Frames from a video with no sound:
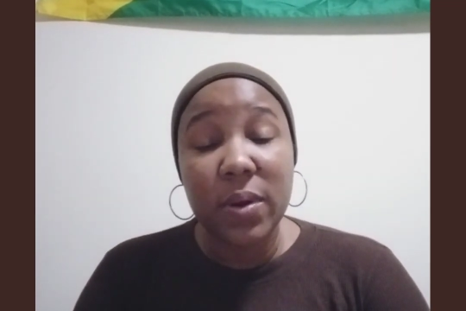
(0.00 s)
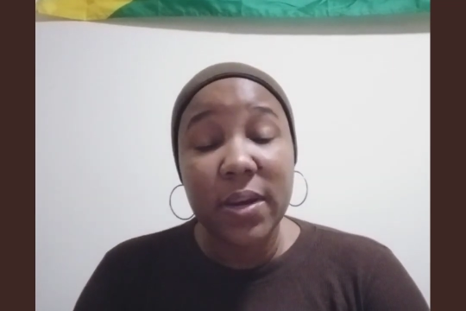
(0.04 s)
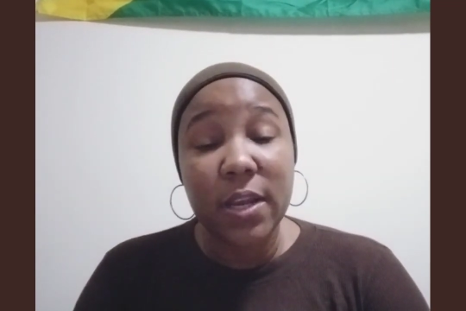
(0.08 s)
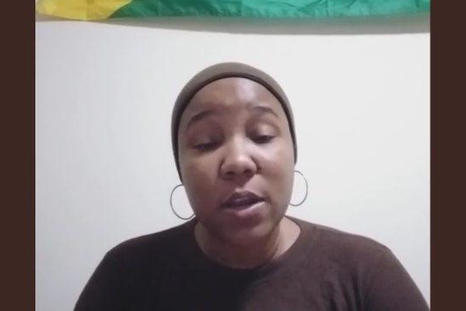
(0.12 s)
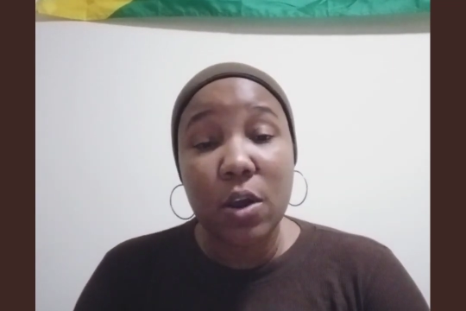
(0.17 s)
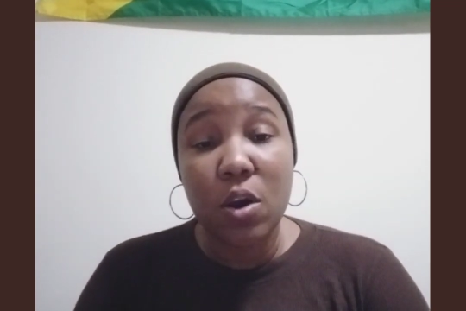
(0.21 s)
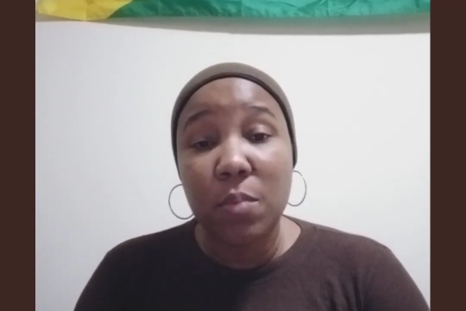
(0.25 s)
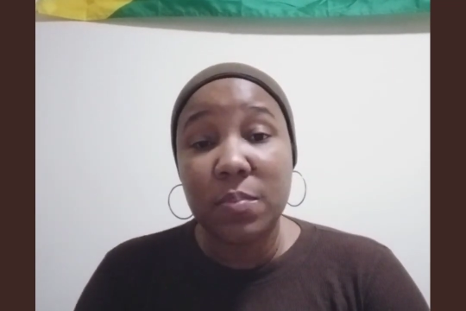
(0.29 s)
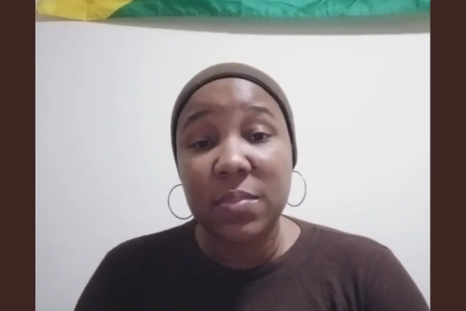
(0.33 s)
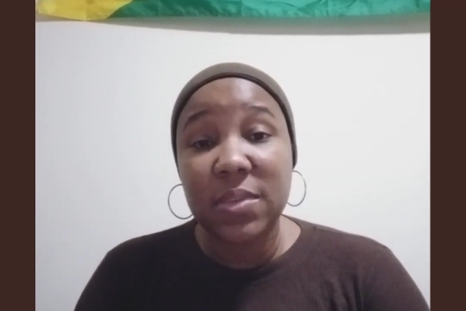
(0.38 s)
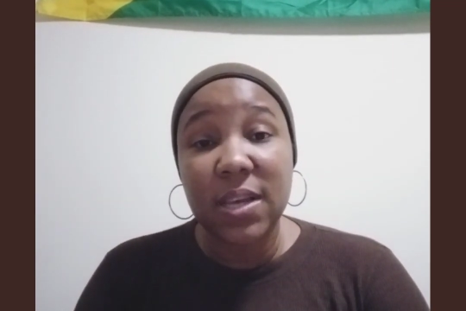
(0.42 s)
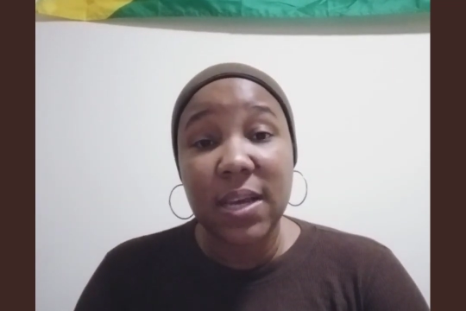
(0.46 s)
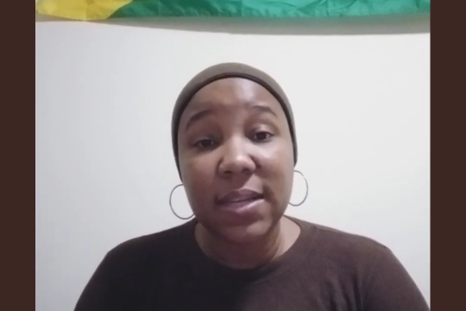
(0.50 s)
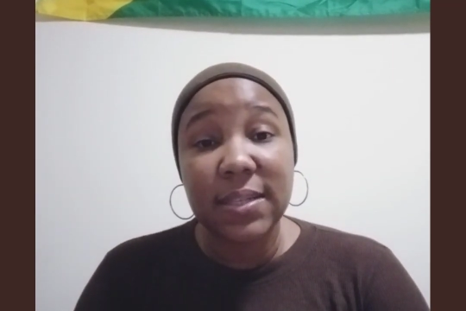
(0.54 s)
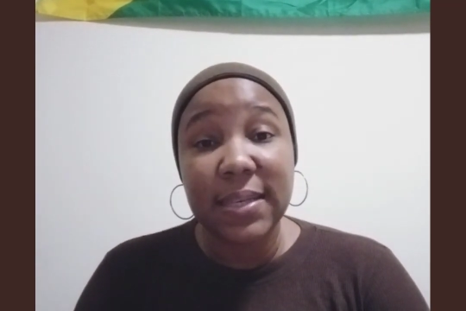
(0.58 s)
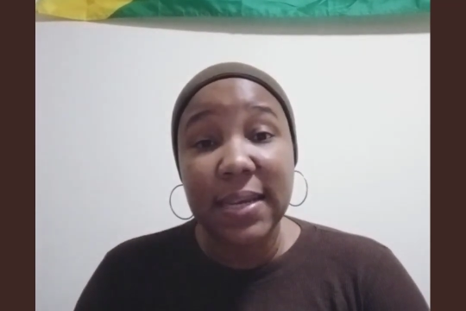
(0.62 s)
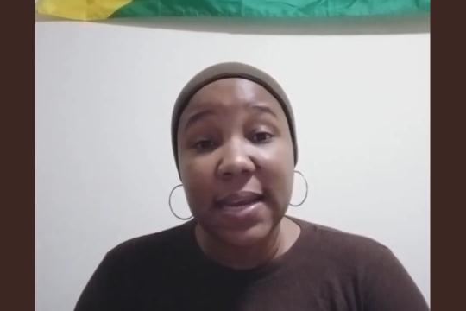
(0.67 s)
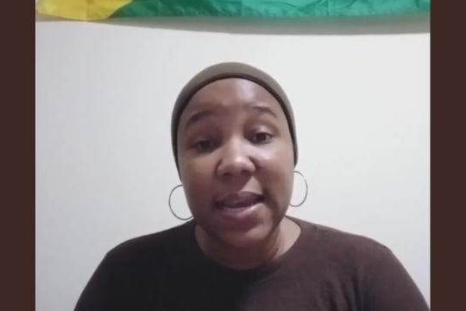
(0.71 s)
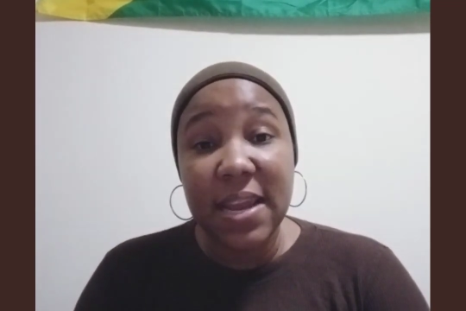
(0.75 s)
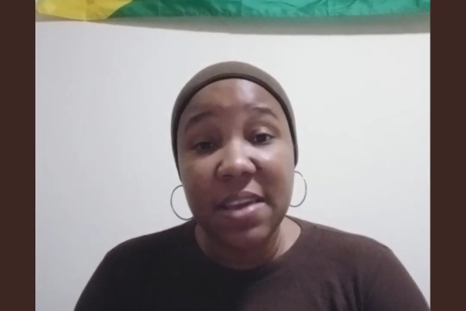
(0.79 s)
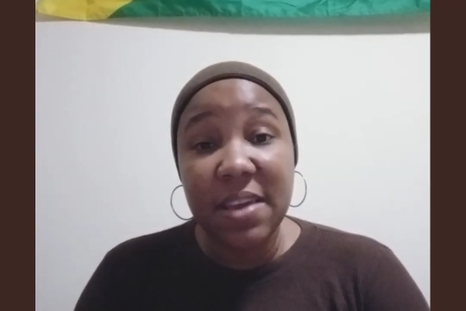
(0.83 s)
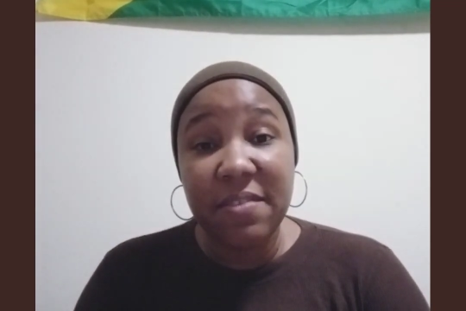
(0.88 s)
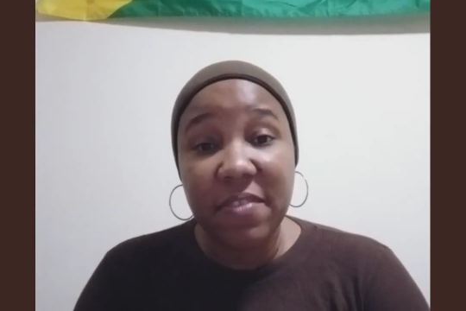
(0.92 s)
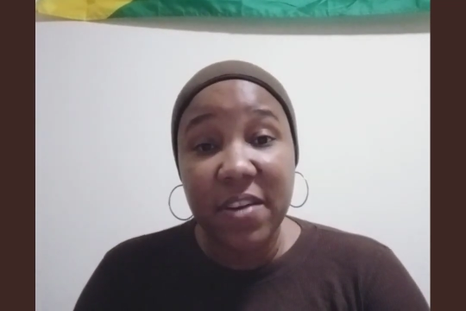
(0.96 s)
it comes on to
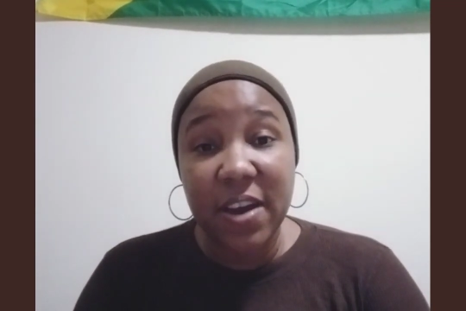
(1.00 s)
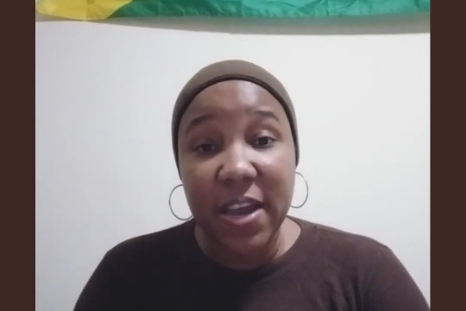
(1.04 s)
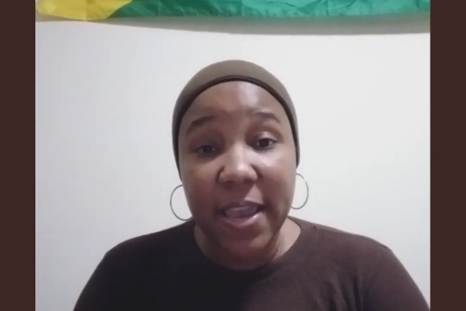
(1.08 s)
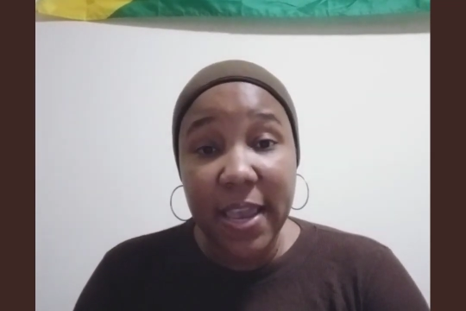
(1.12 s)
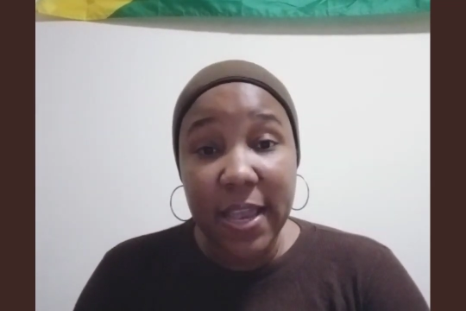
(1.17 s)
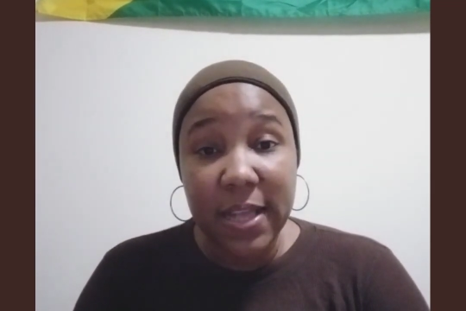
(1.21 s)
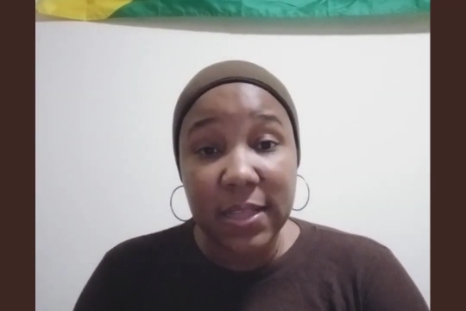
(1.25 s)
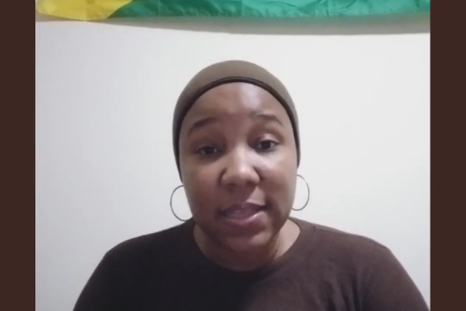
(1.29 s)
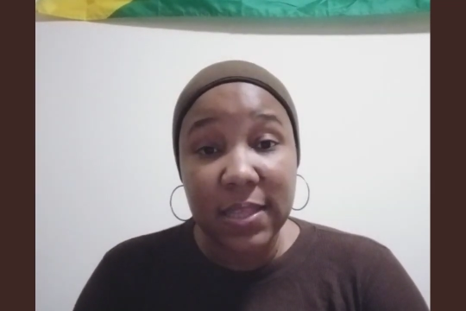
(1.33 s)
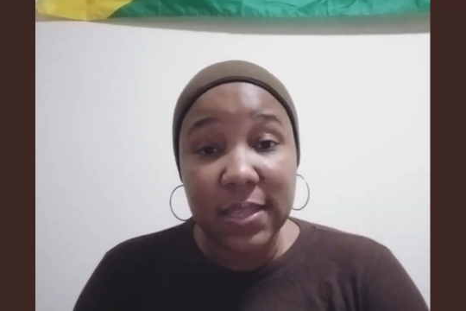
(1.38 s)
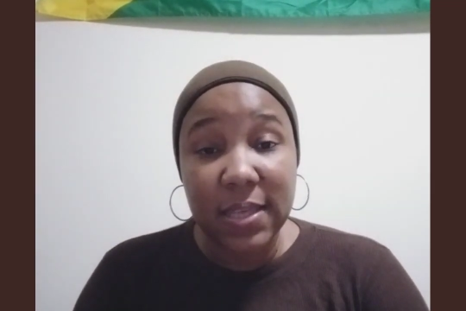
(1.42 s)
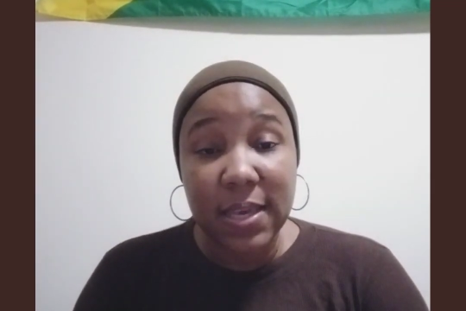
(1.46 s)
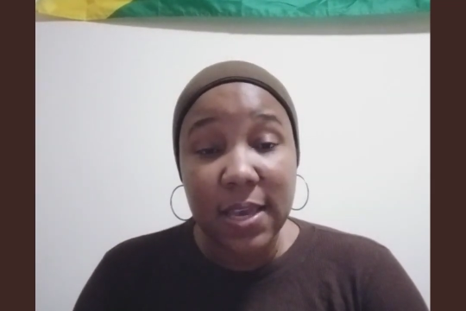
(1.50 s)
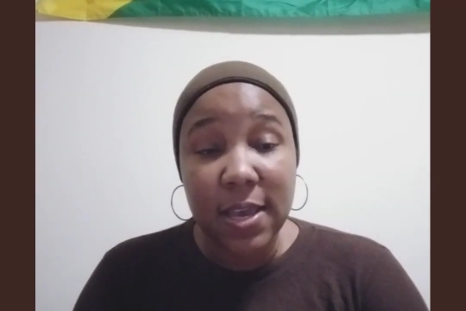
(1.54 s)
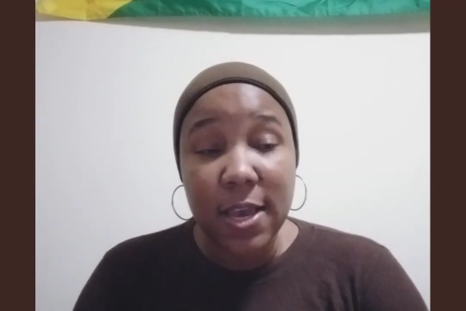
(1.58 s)
liver health.